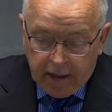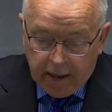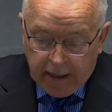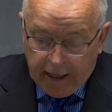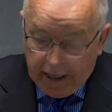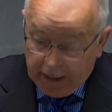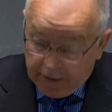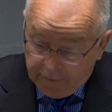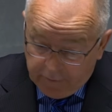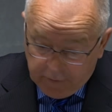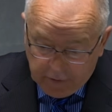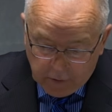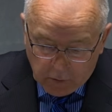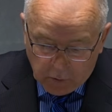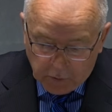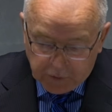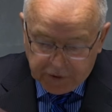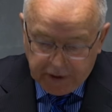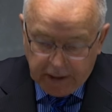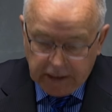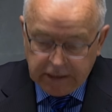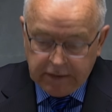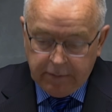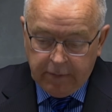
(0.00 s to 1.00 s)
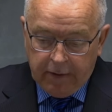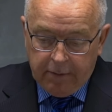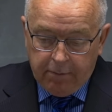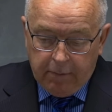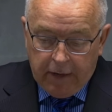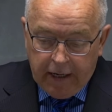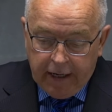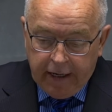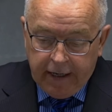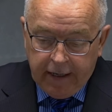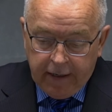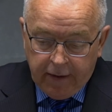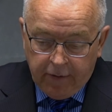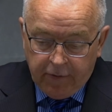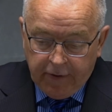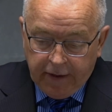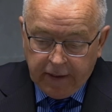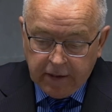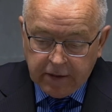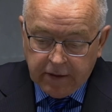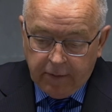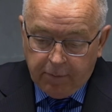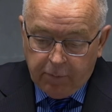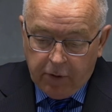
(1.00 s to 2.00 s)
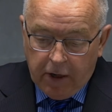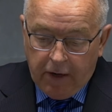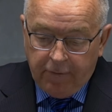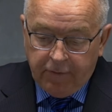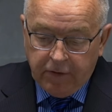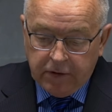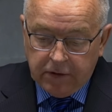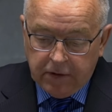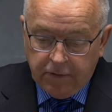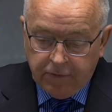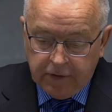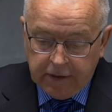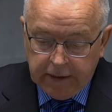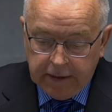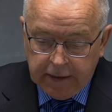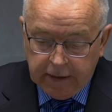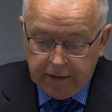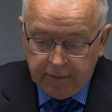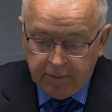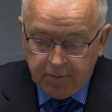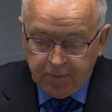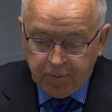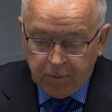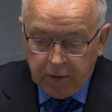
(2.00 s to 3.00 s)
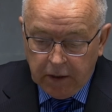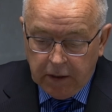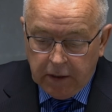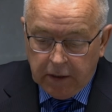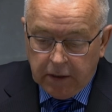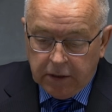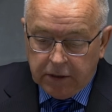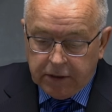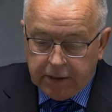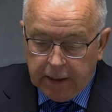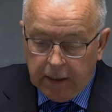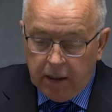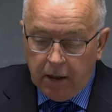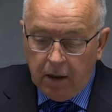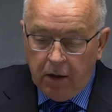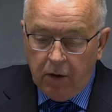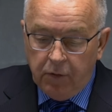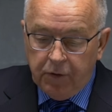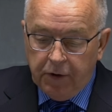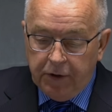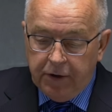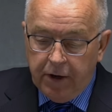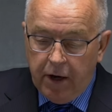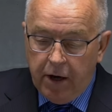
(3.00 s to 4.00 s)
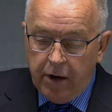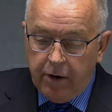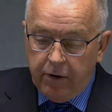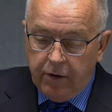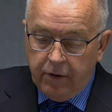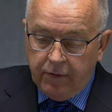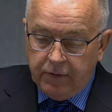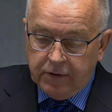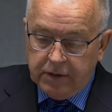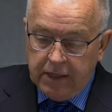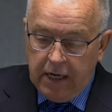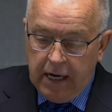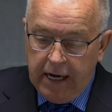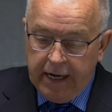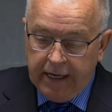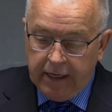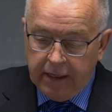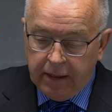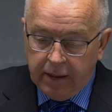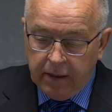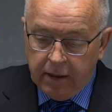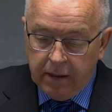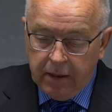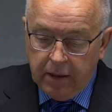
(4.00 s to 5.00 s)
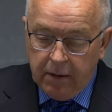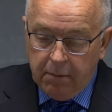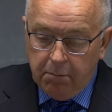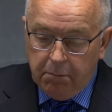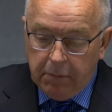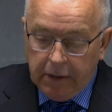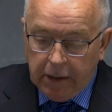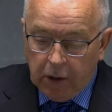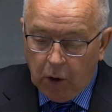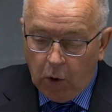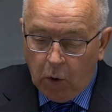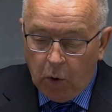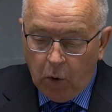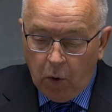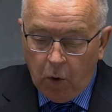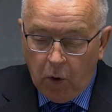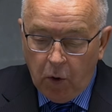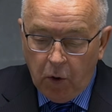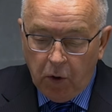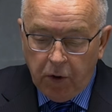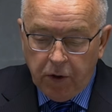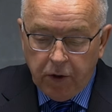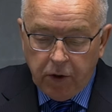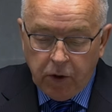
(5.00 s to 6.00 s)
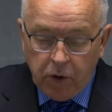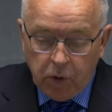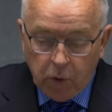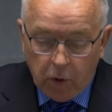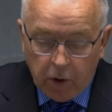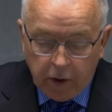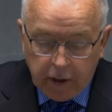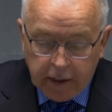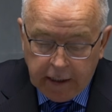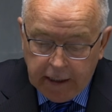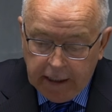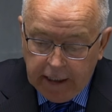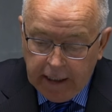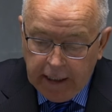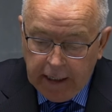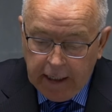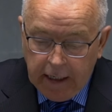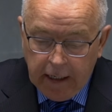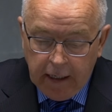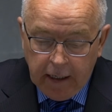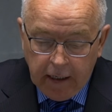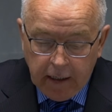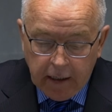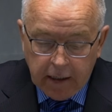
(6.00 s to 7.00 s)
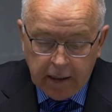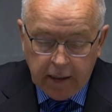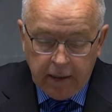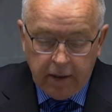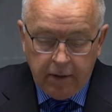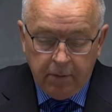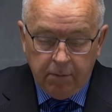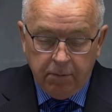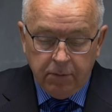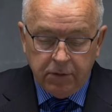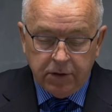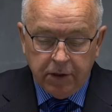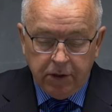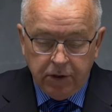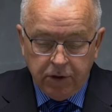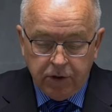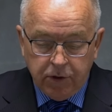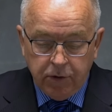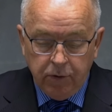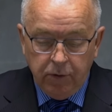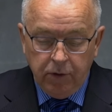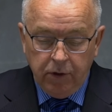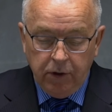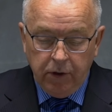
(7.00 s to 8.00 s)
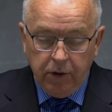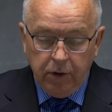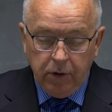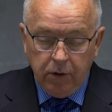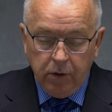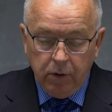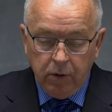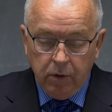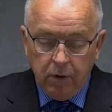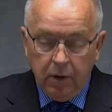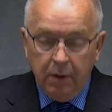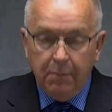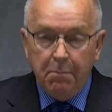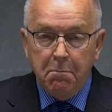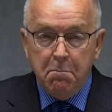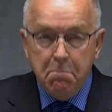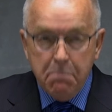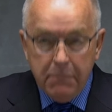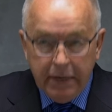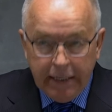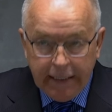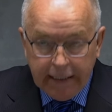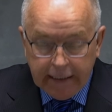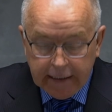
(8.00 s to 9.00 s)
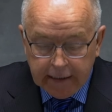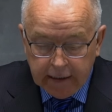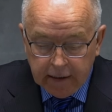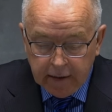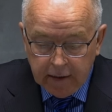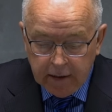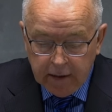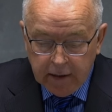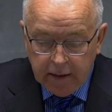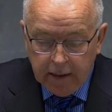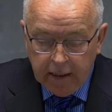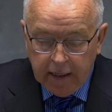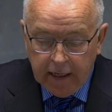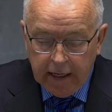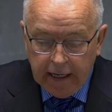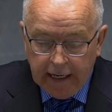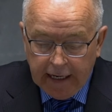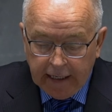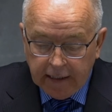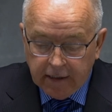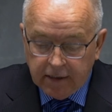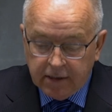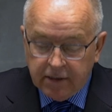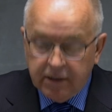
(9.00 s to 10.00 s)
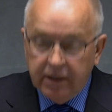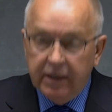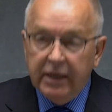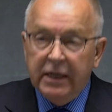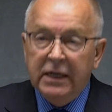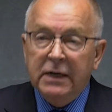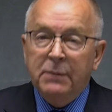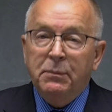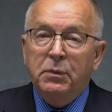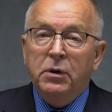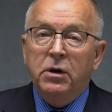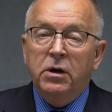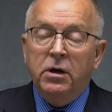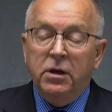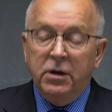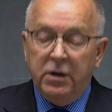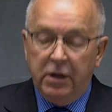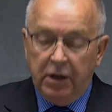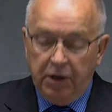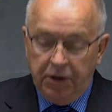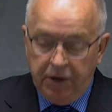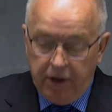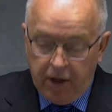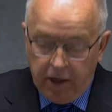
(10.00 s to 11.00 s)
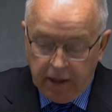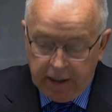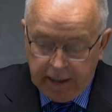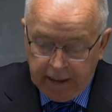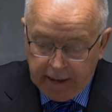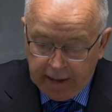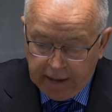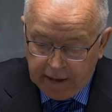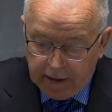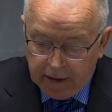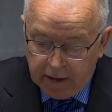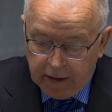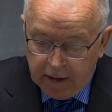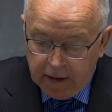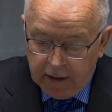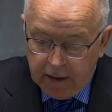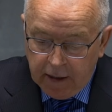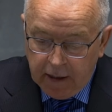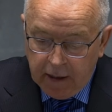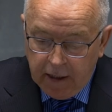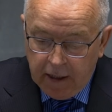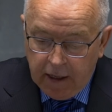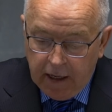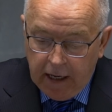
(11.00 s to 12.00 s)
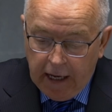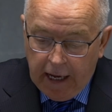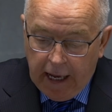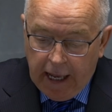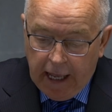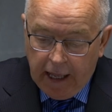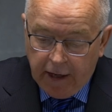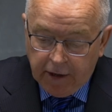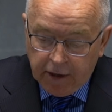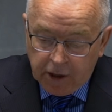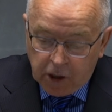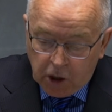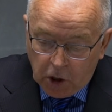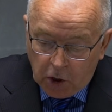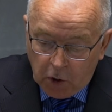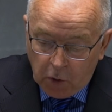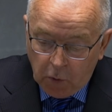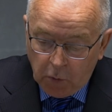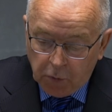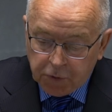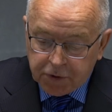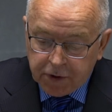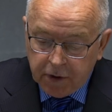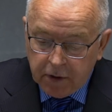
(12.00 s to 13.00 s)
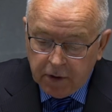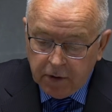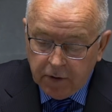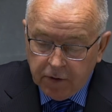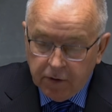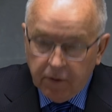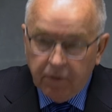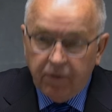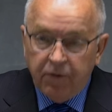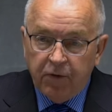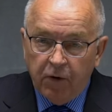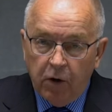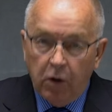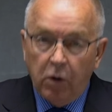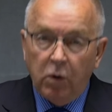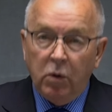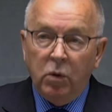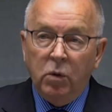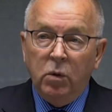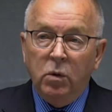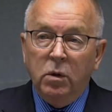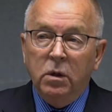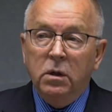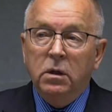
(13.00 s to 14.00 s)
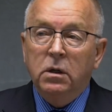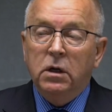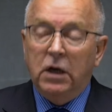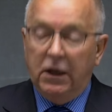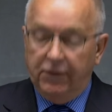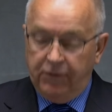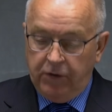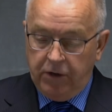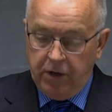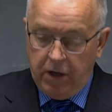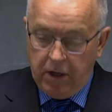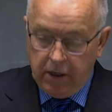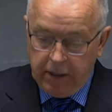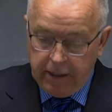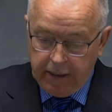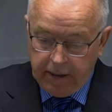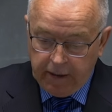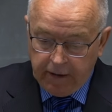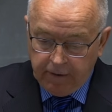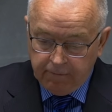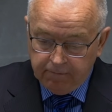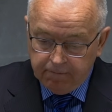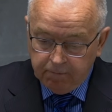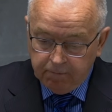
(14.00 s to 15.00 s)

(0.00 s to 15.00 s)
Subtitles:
out of the Old Testament by things that prophets have said. Tell the daughter of Zion, Behold, your king comes unto you, meek and sitting upon a donkey, and a colt, the foal of a donkey.